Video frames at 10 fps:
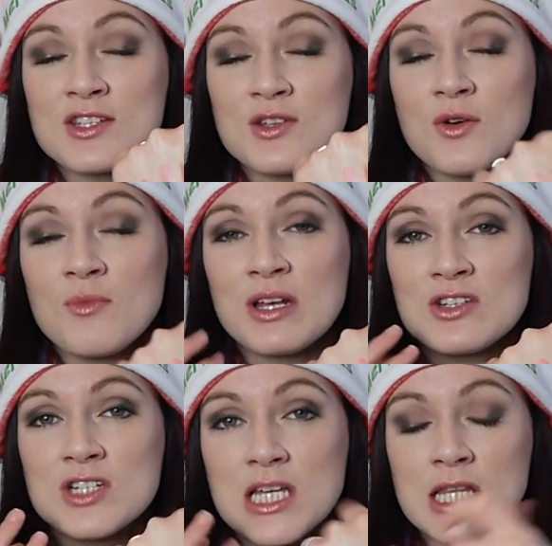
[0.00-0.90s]
so it makes
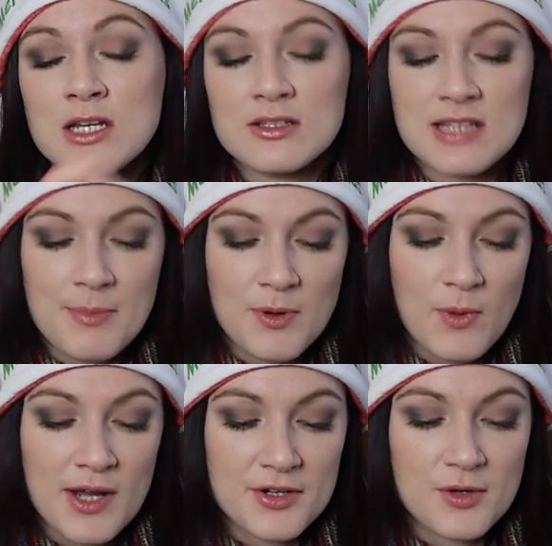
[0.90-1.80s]
your teeth look that bit
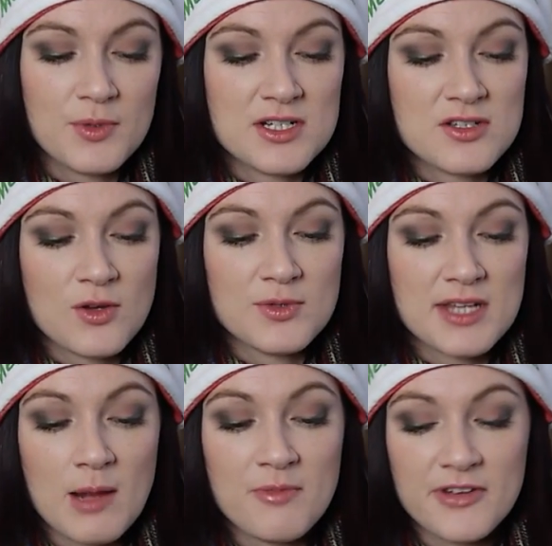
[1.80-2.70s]
whiter, which is always
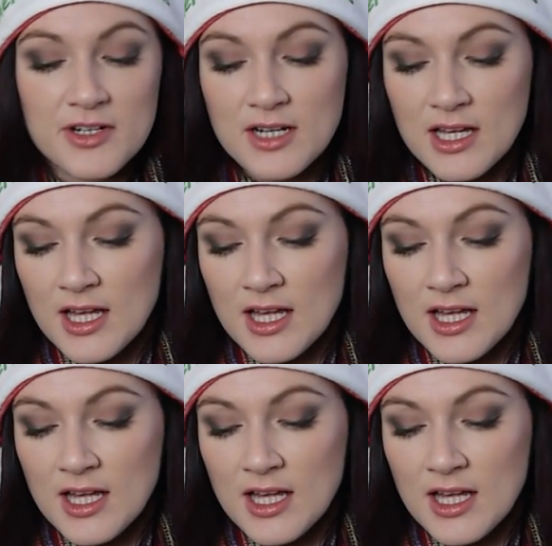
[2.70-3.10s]
helpful.